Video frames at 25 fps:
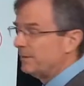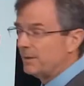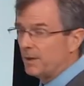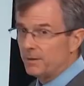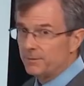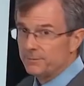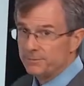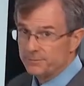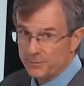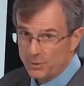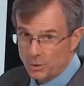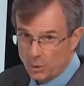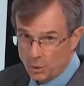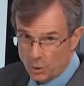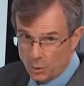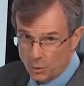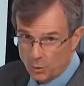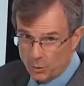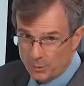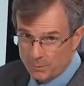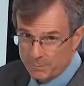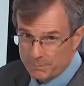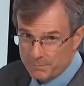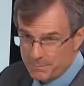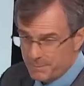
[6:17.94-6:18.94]
of
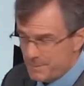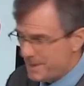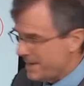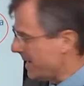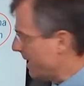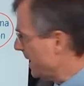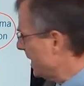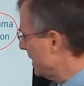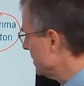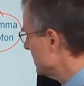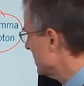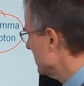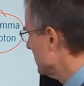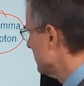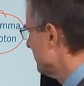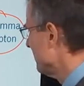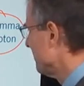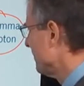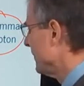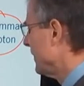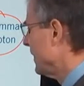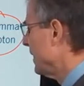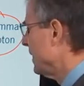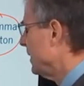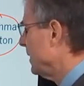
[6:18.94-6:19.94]
no mass.
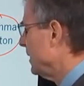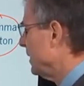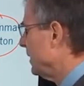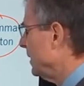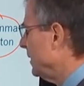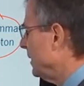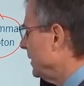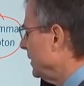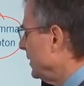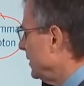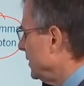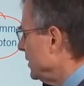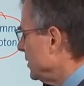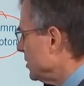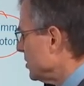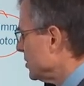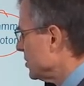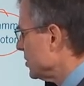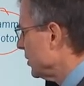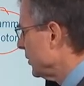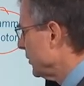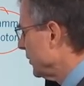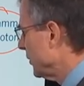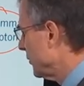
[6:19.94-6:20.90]
So the